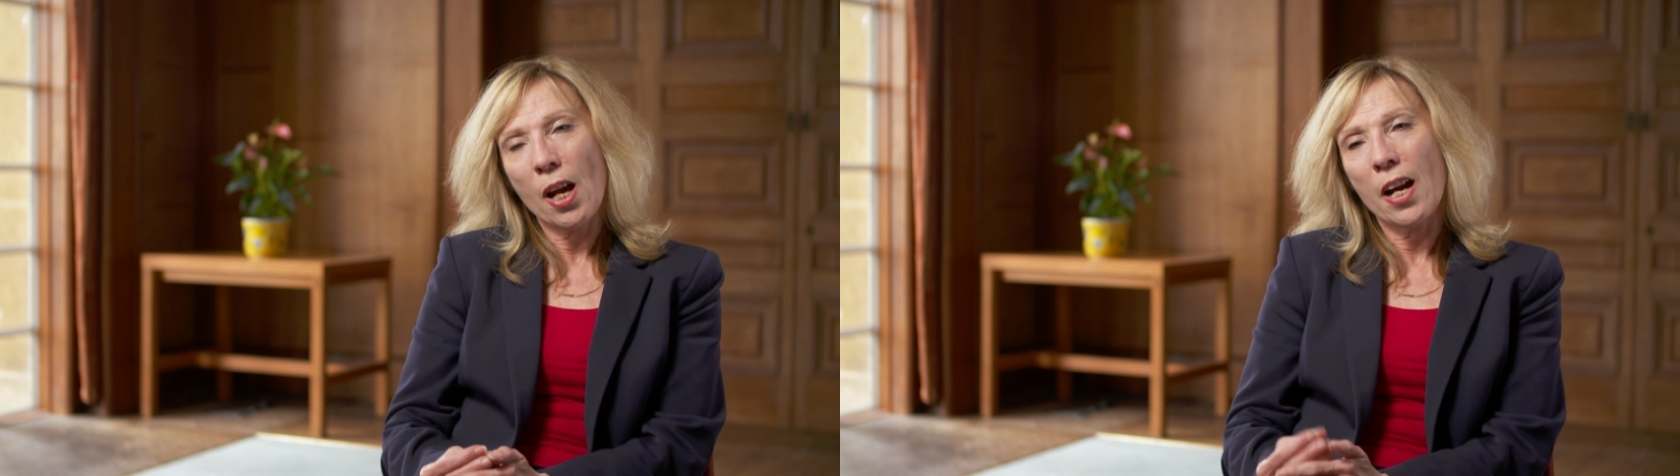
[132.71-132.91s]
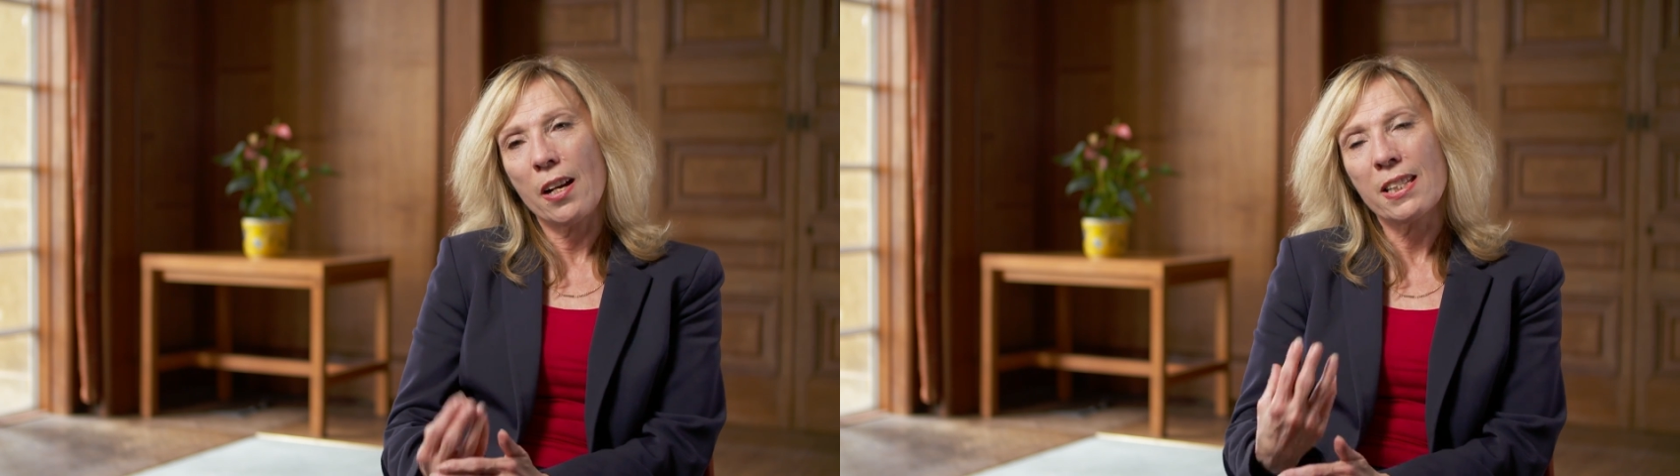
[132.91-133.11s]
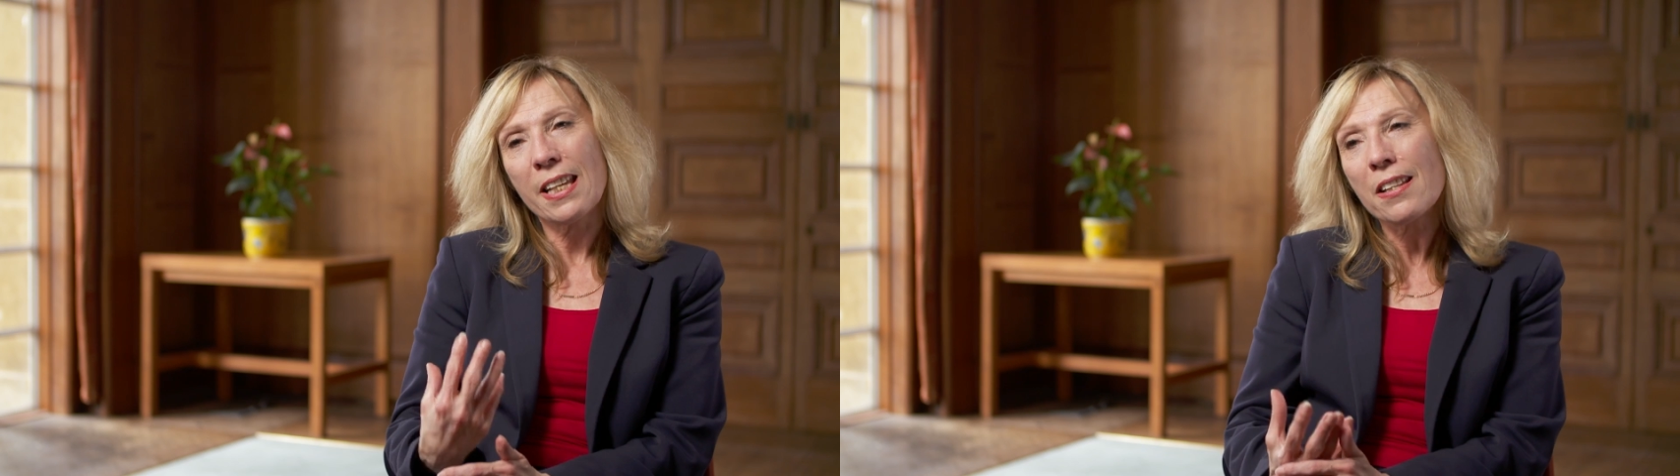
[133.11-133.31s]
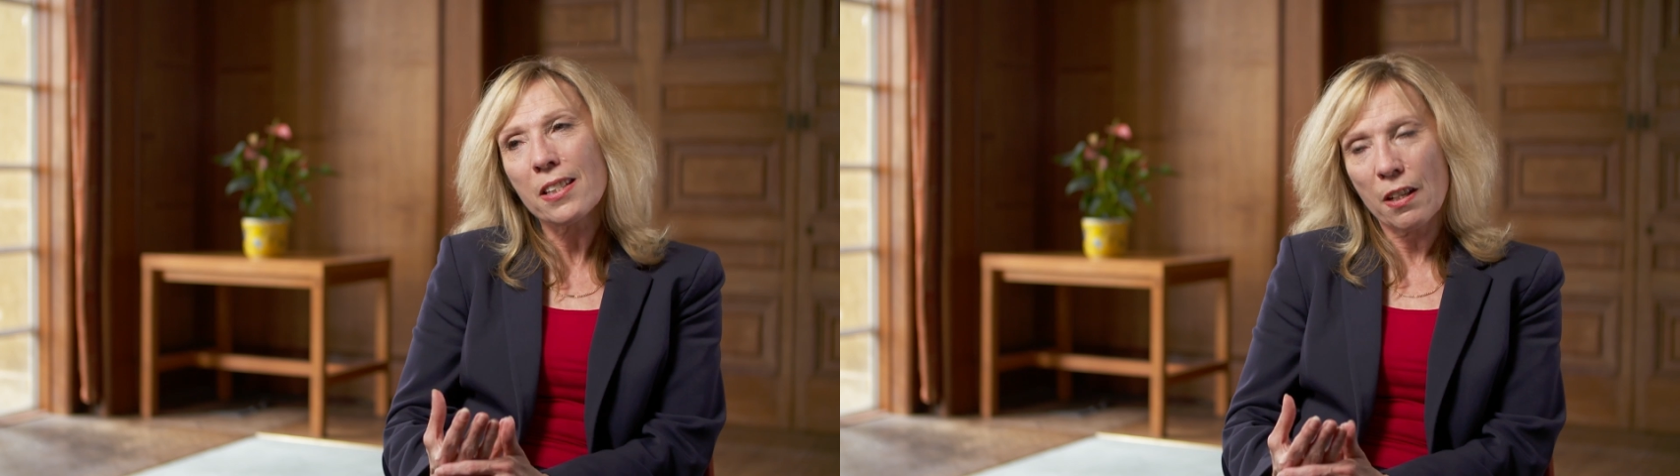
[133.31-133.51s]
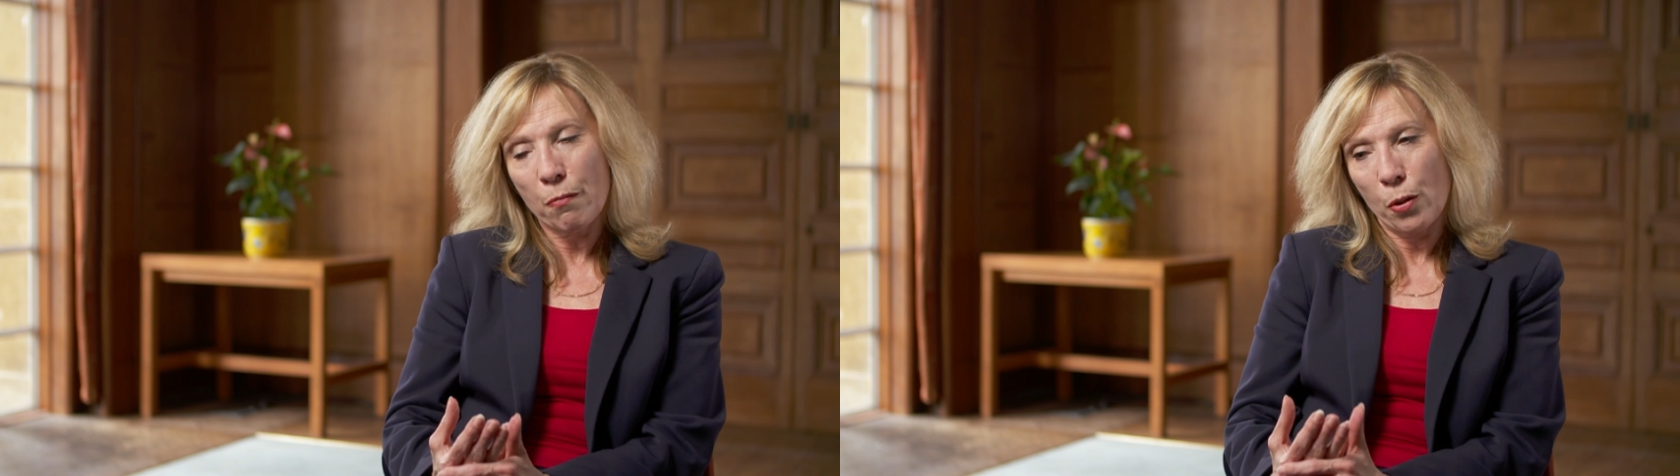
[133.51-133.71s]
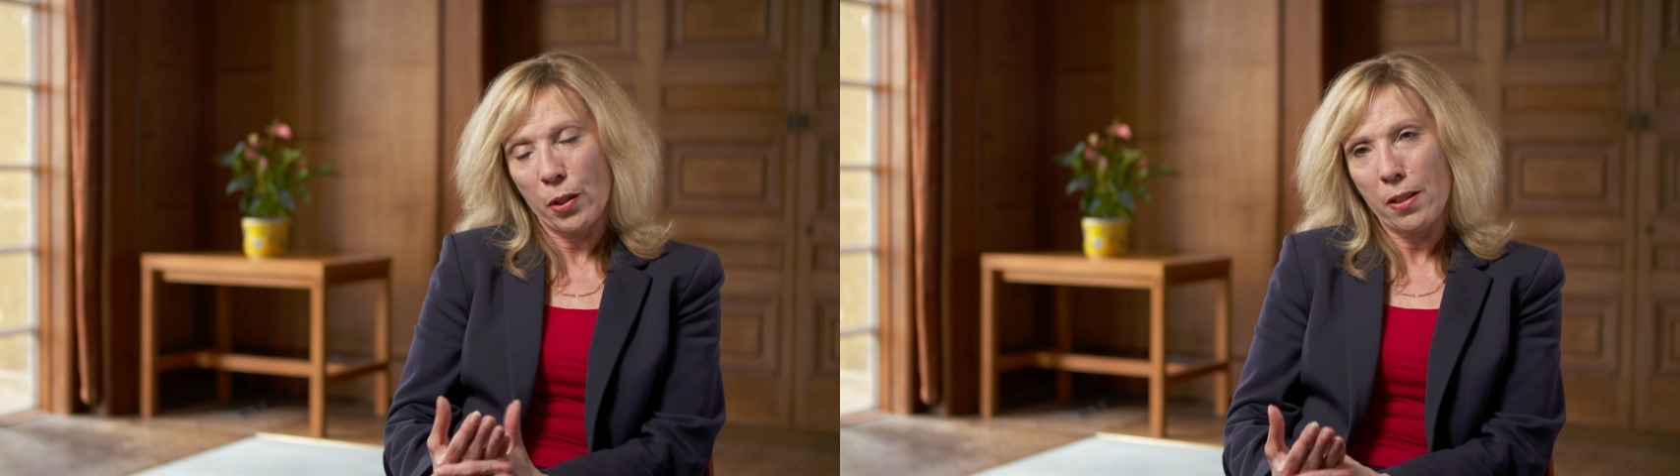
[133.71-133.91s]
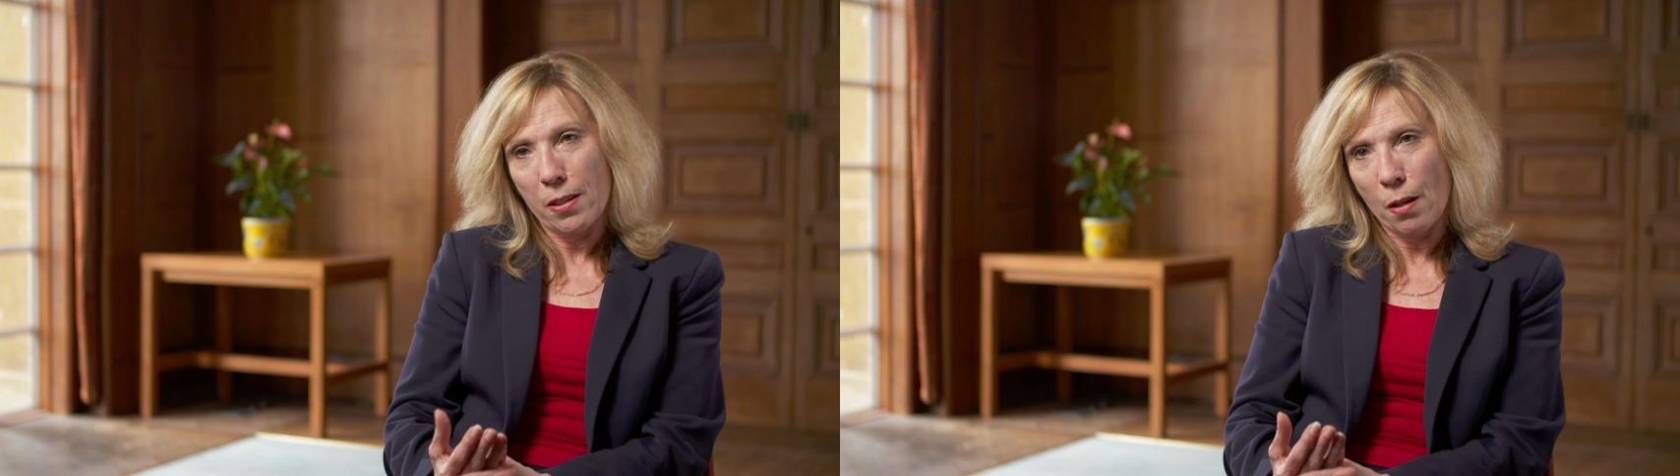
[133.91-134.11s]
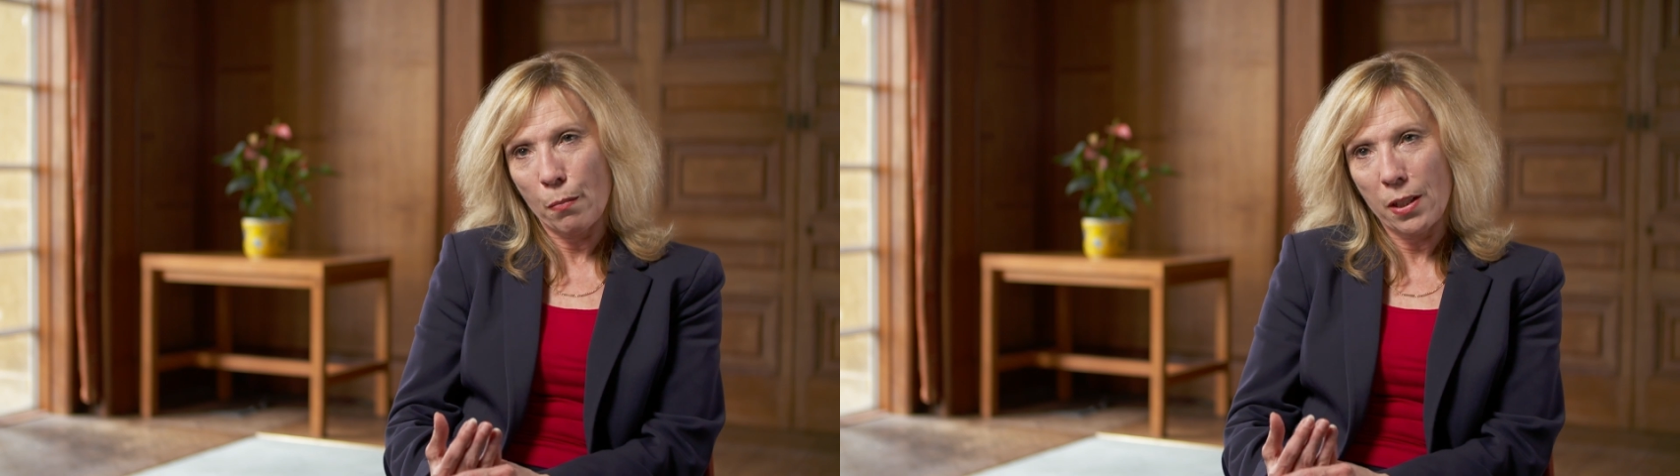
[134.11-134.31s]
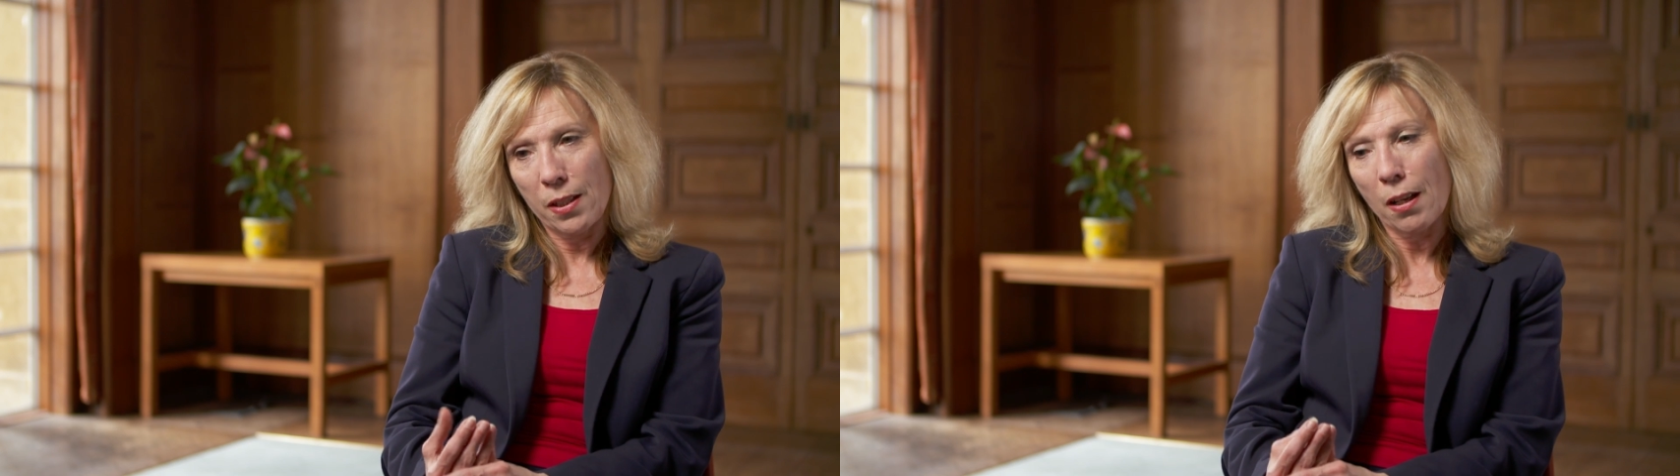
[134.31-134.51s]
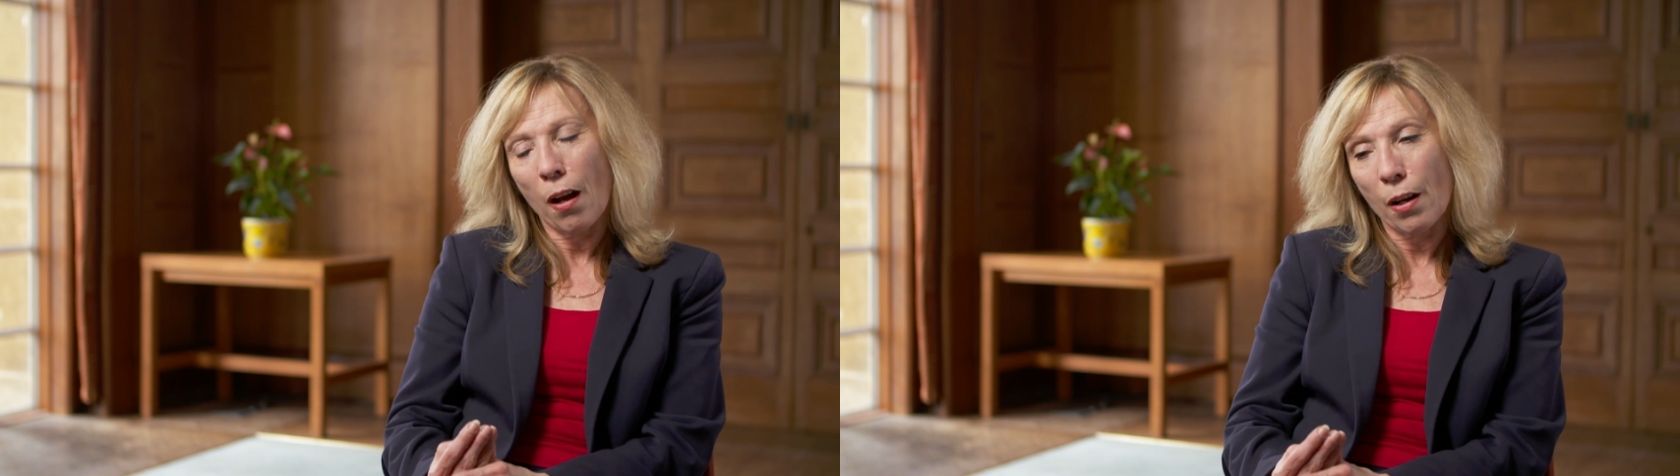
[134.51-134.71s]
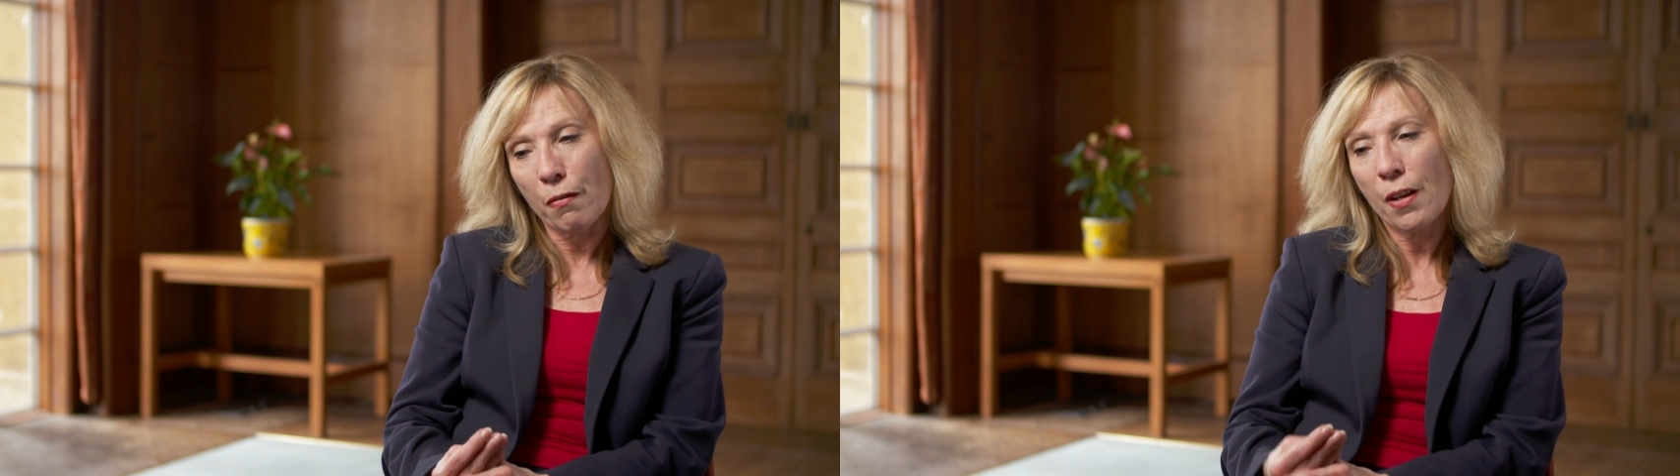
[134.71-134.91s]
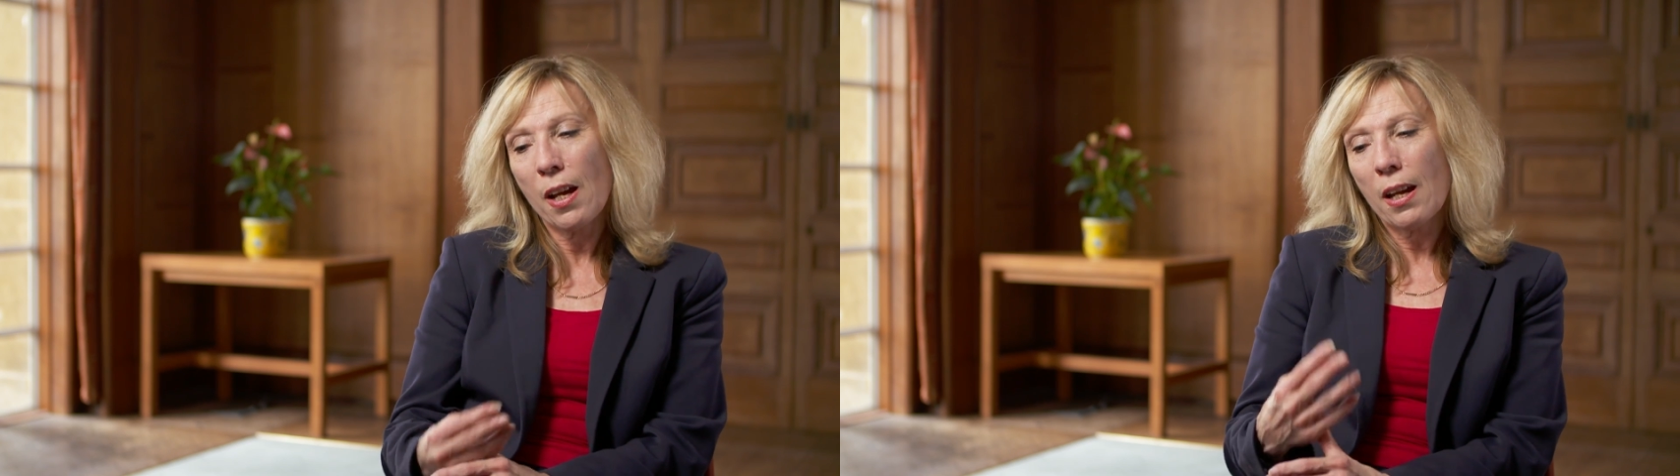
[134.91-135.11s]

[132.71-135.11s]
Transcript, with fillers: at a sensitive point in somebody's life,